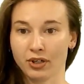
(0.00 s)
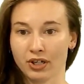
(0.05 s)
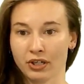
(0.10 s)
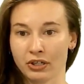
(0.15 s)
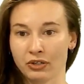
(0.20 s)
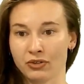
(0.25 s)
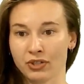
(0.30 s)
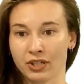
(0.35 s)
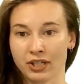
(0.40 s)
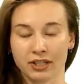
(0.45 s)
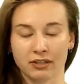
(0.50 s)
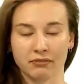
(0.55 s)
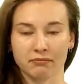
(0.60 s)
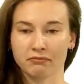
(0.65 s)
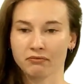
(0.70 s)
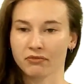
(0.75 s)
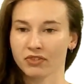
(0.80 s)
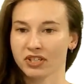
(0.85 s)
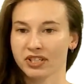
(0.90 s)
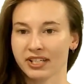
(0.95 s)
using,
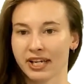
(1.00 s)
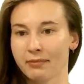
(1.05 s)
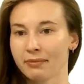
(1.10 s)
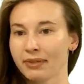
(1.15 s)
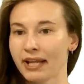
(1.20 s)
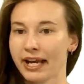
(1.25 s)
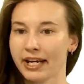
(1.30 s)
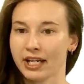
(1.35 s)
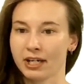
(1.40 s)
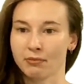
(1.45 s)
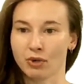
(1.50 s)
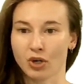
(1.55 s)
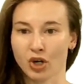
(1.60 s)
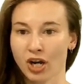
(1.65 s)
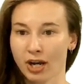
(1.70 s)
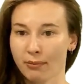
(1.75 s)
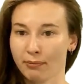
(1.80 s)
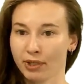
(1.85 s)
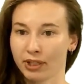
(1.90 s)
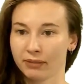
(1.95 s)
say, platinum or
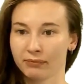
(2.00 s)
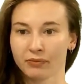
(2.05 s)
copper.